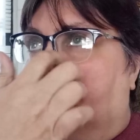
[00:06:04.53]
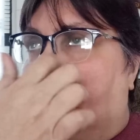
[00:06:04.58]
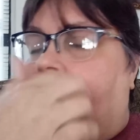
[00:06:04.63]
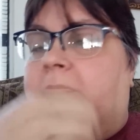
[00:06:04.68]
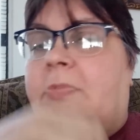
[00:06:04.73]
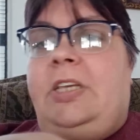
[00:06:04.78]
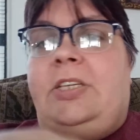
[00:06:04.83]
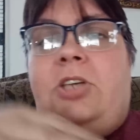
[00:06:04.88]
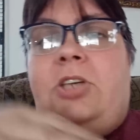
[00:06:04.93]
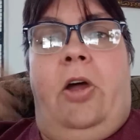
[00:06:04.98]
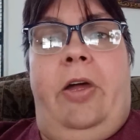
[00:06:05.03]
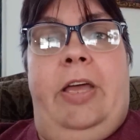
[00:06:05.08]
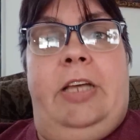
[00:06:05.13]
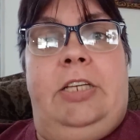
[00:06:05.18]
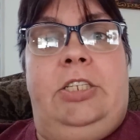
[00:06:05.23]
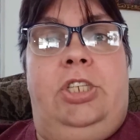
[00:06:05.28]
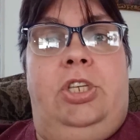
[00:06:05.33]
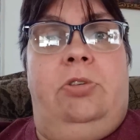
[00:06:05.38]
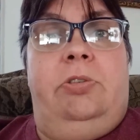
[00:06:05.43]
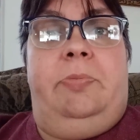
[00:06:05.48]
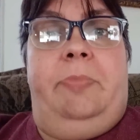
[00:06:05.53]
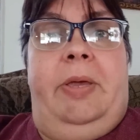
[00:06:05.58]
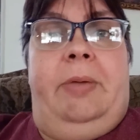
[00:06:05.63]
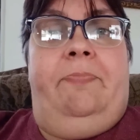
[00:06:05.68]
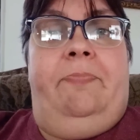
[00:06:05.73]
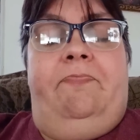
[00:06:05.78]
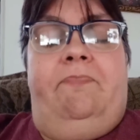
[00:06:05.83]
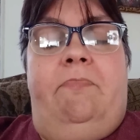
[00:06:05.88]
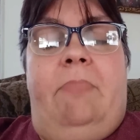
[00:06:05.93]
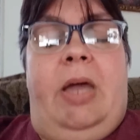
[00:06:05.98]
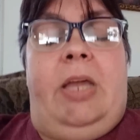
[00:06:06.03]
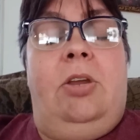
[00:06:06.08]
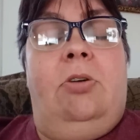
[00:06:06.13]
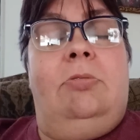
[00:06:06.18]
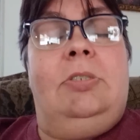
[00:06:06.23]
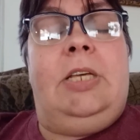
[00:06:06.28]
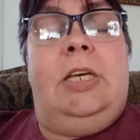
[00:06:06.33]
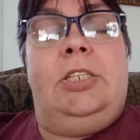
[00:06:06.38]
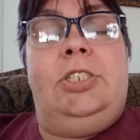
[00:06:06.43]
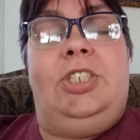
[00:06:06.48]
Sorry, excuse me, my
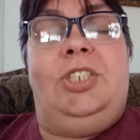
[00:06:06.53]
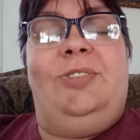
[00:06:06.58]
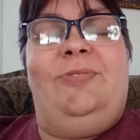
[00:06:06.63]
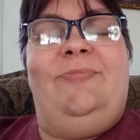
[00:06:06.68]
nose itched.